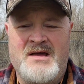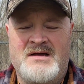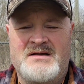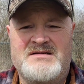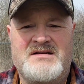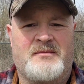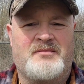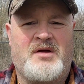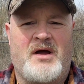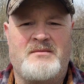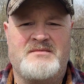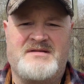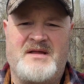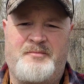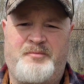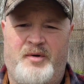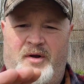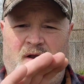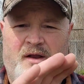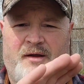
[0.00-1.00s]
Sometimes they
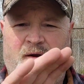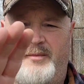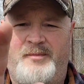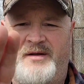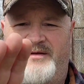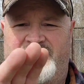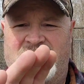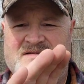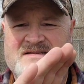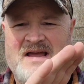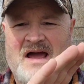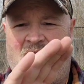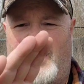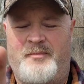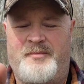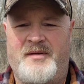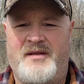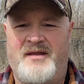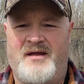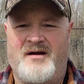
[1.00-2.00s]
put a little bit of a
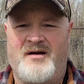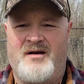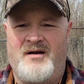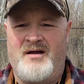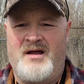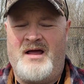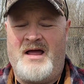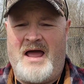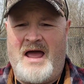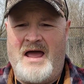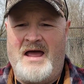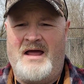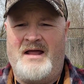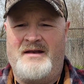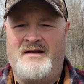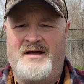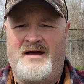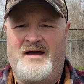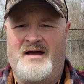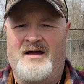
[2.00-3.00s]
scallop in there, and